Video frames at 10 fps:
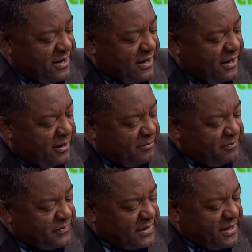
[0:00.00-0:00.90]

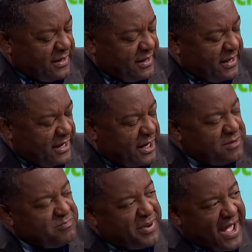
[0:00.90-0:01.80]
Um,
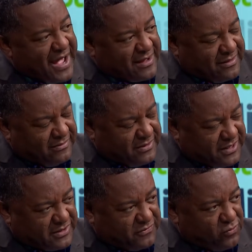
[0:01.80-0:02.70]
unpack
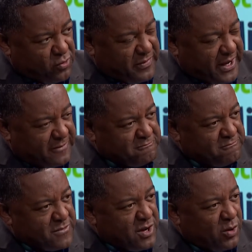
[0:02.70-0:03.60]
this for me.
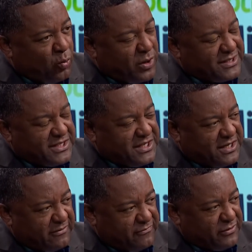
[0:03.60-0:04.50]
What's the
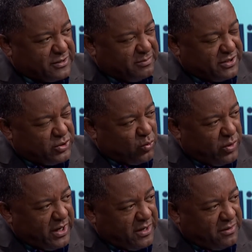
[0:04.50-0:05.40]
difference
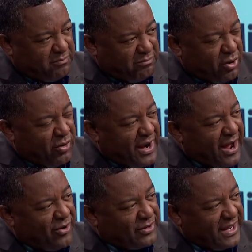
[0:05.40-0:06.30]
between
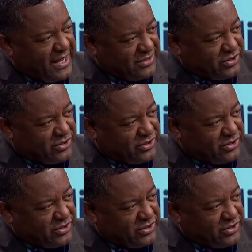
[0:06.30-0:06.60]
burnout and